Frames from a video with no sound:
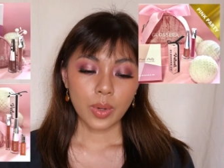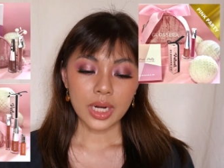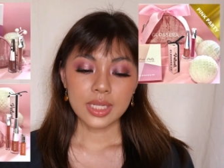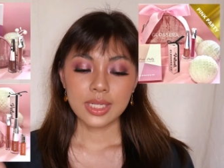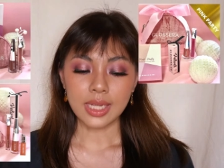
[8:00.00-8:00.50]

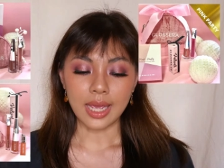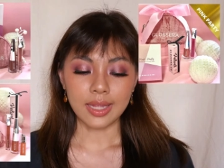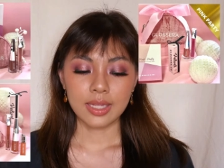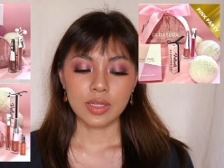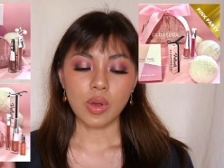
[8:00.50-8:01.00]
Work
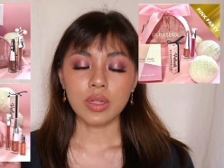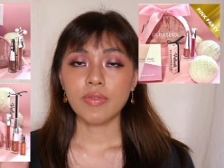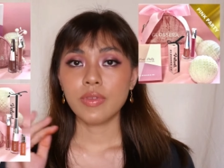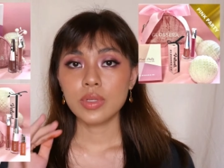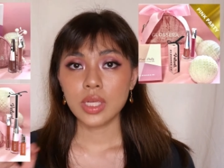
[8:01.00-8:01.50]
set, so out
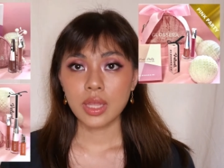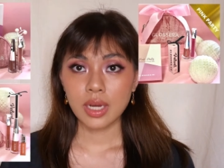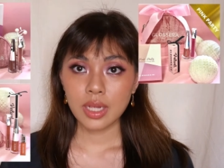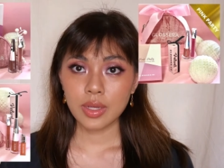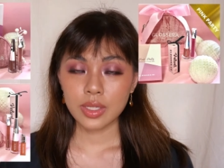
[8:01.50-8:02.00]
of dun sa
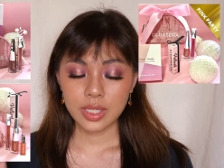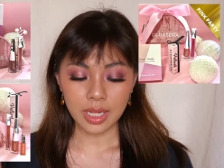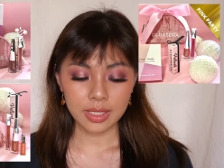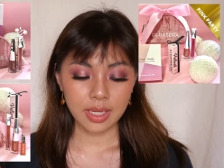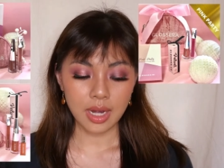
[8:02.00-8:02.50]
3
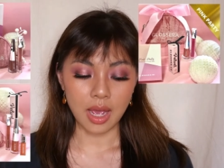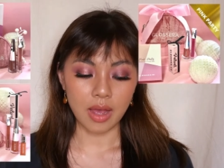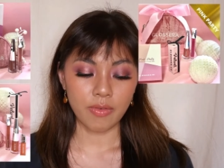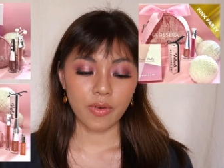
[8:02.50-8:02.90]
sets nila,